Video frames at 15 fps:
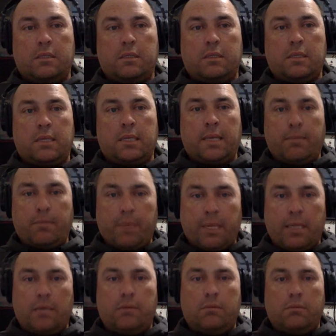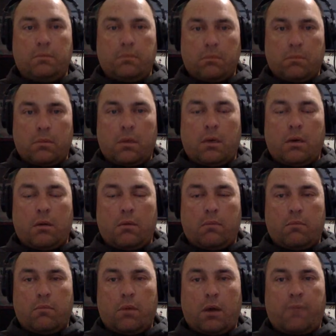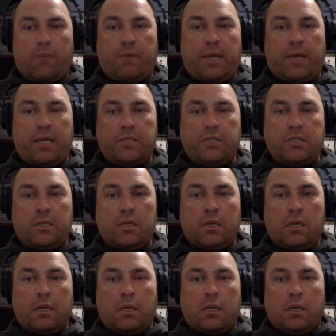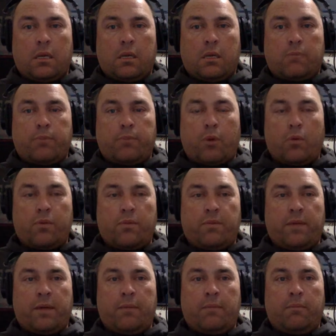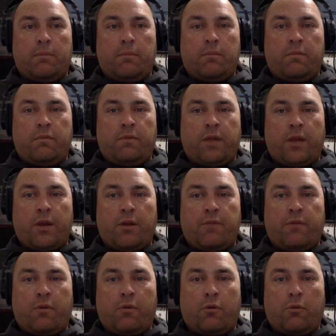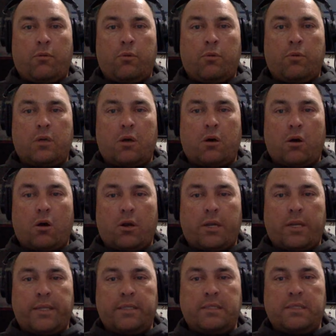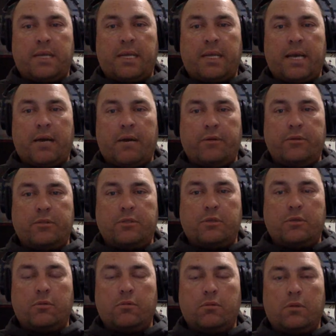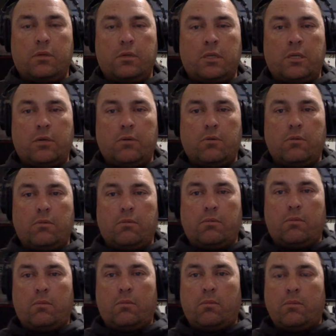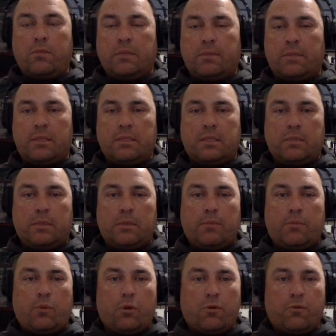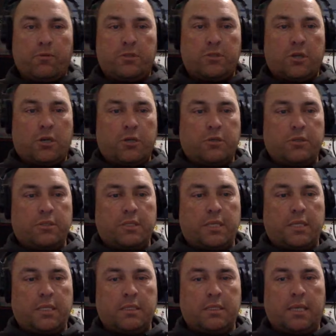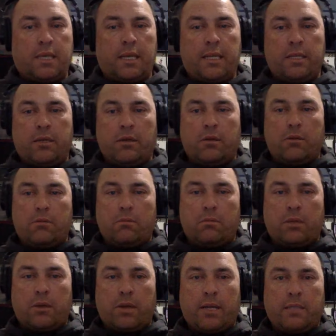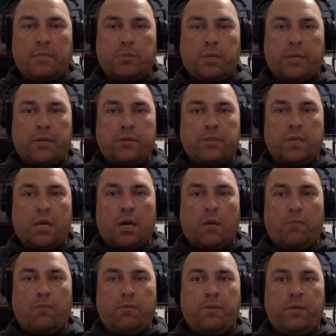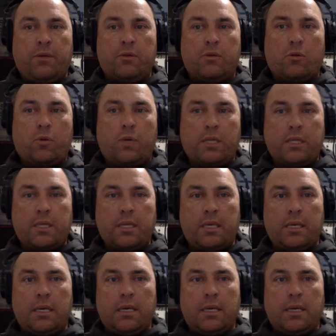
can get beat off the edge. Both of them very vulnerable to hard inside counters. So, something that's going to be important for the Chargers is getting their edge players upfield quickly